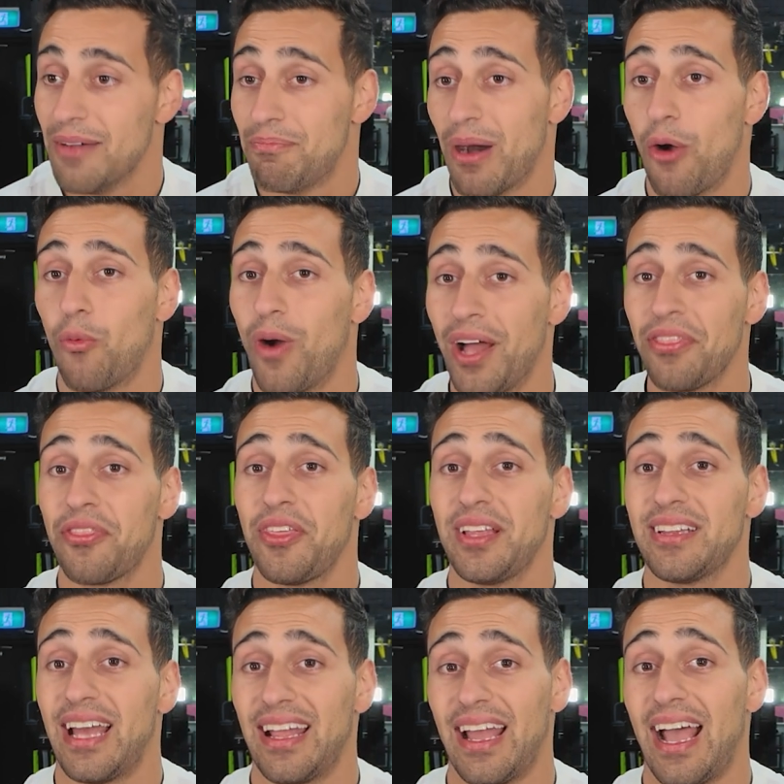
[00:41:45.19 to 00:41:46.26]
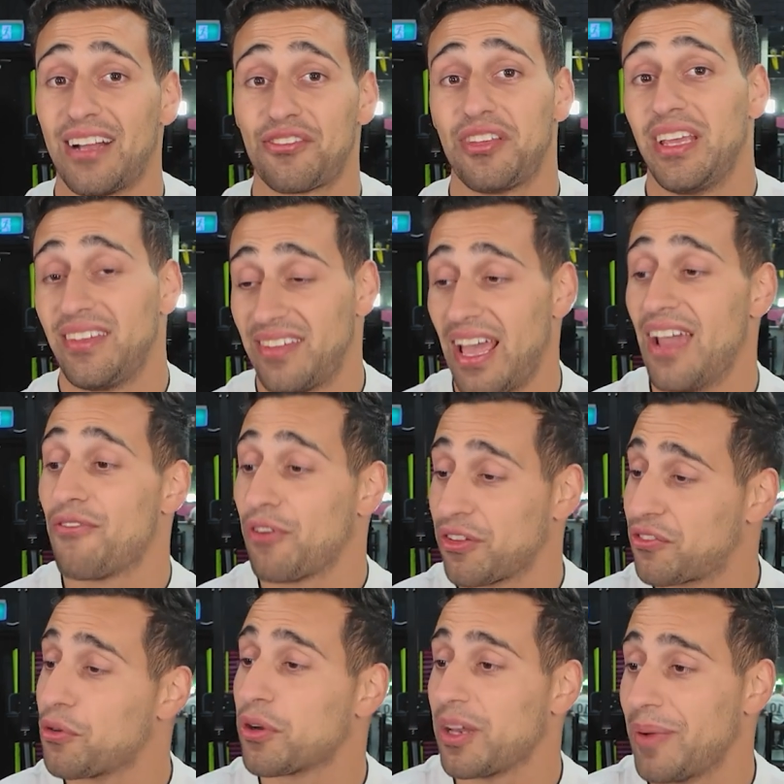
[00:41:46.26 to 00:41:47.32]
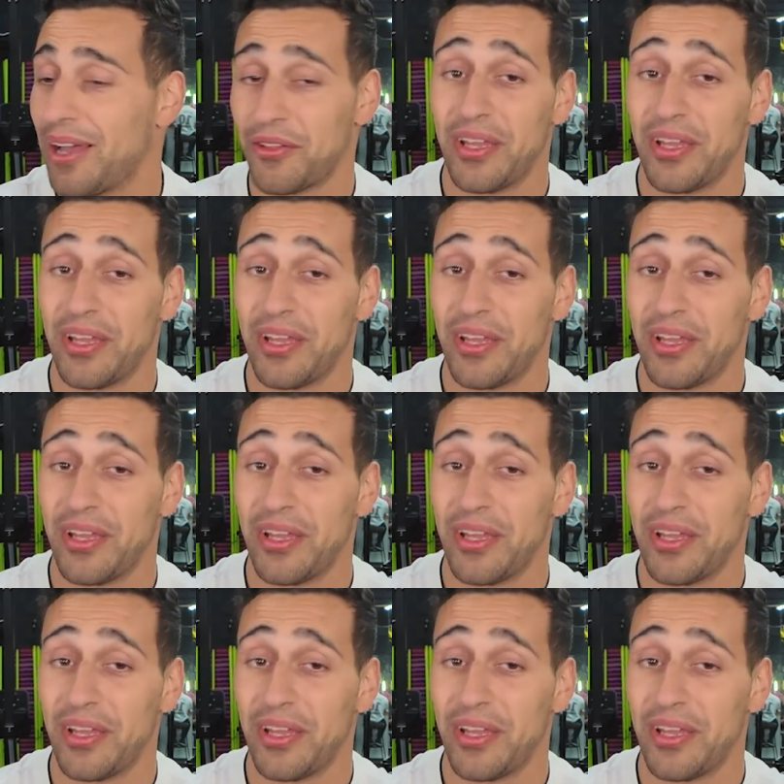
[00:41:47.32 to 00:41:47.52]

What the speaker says: But one thing that actually is everyone's talking about